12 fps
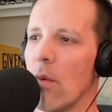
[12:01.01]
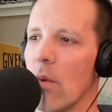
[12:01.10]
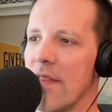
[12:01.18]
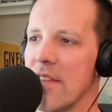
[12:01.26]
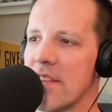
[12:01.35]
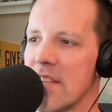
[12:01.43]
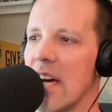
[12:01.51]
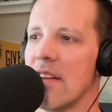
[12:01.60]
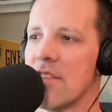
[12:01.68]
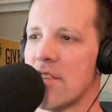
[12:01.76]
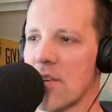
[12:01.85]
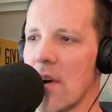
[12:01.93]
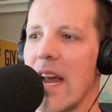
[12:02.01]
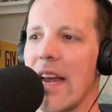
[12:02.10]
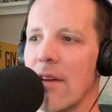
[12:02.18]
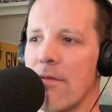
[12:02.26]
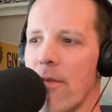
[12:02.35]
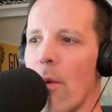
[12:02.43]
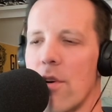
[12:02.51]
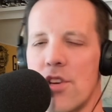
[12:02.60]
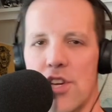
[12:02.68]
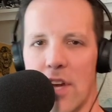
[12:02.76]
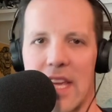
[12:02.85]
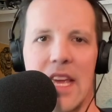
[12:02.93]
when the Suns traded for
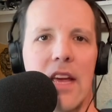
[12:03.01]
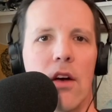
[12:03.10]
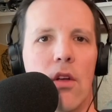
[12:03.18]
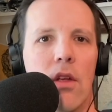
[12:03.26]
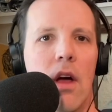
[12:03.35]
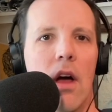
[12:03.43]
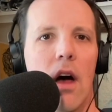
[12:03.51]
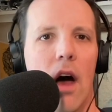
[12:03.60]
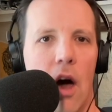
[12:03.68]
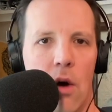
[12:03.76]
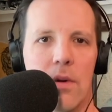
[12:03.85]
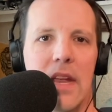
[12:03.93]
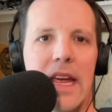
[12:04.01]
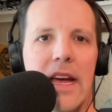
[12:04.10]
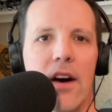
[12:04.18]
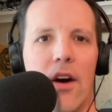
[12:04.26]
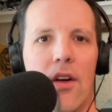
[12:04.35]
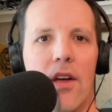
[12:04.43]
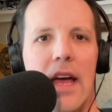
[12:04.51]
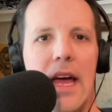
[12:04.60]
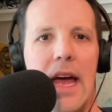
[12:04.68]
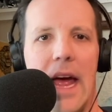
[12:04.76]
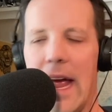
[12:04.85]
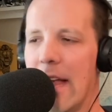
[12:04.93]
Shaquille O'Neal.
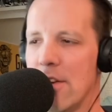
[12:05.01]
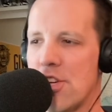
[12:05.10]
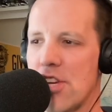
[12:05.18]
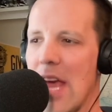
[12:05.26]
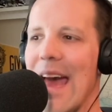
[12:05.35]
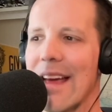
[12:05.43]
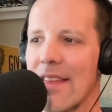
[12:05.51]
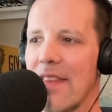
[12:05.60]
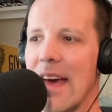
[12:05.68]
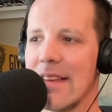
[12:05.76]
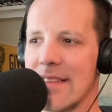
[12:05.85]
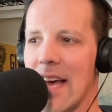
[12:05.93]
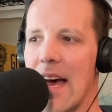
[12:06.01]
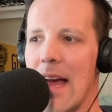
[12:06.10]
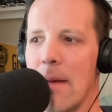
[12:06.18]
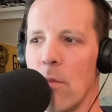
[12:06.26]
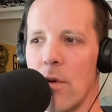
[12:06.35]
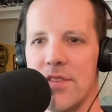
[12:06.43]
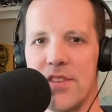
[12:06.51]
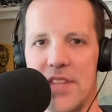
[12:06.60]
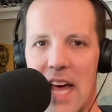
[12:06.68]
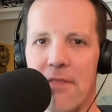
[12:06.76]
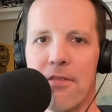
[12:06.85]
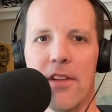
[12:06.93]
And Shaq at that time was
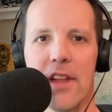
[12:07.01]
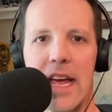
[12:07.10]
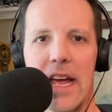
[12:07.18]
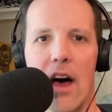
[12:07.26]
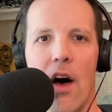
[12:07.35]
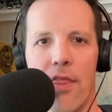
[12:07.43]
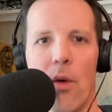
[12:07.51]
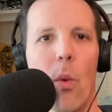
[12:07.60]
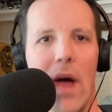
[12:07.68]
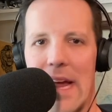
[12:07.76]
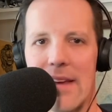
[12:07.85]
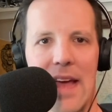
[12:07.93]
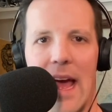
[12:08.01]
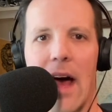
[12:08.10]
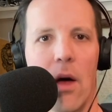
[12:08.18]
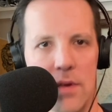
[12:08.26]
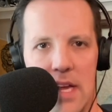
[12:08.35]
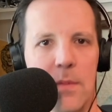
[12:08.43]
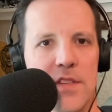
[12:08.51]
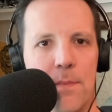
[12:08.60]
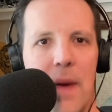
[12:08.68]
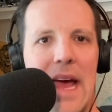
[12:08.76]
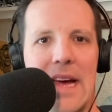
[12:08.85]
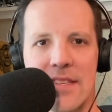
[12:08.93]
definitely on the way down. He was
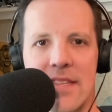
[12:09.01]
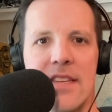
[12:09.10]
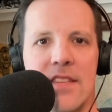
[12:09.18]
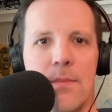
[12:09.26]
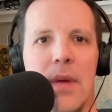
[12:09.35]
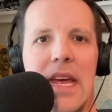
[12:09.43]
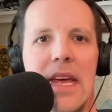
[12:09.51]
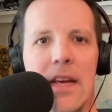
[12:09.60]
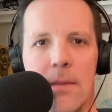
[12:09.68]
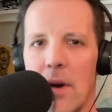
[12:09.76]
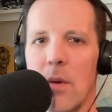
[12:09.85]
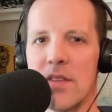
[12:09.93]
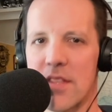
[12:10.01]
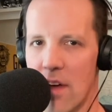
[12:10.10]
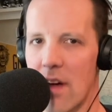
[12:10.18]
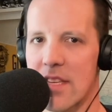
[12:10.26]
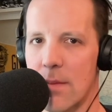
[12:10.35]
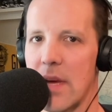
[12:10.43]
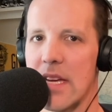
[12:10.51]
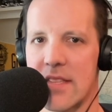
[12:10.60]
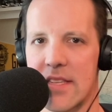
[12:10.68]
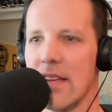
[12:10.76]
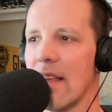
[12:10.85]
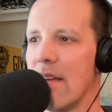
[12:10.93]
past his peak, but was thought to be
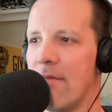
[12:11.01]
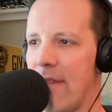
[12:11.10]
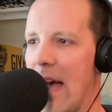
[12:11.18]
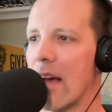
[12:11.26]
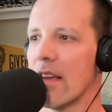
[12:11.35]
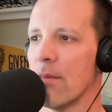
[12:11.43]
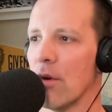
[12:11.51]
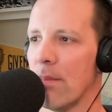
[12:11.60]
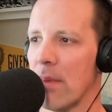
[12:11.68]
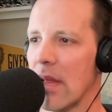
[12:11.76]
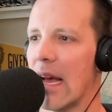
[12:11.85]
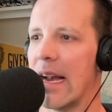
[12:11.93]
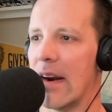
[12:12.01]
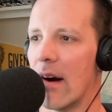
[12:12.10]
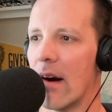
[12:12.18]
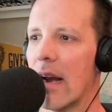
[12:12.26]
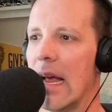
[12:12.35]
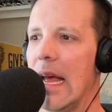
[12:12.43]
still a valuable player.